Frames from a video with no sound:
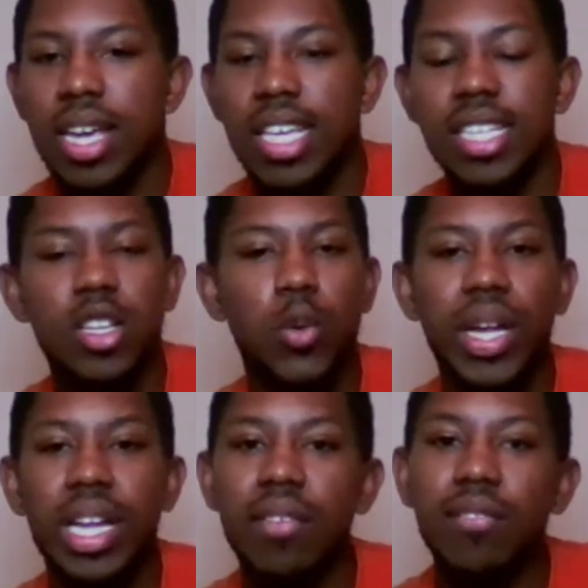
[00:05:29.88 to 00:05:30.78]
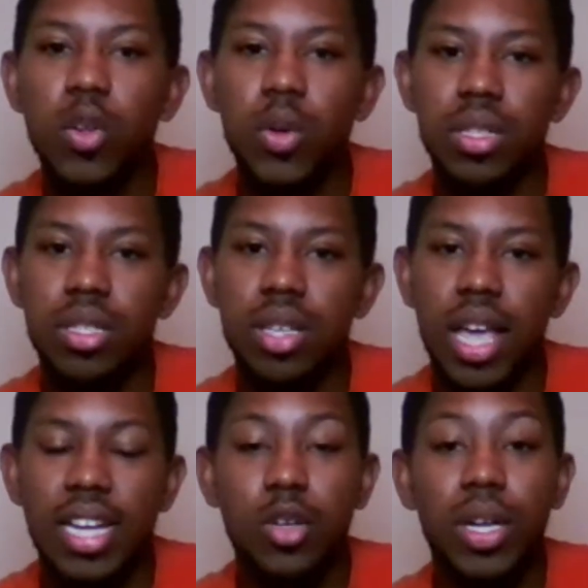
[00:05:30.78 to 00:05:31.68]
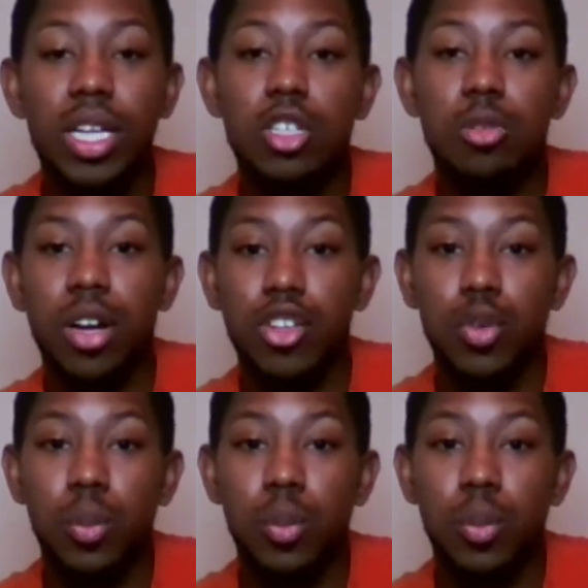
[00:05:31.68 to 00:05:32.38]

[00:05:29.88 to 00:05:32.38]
he's a great influence and a great inspiration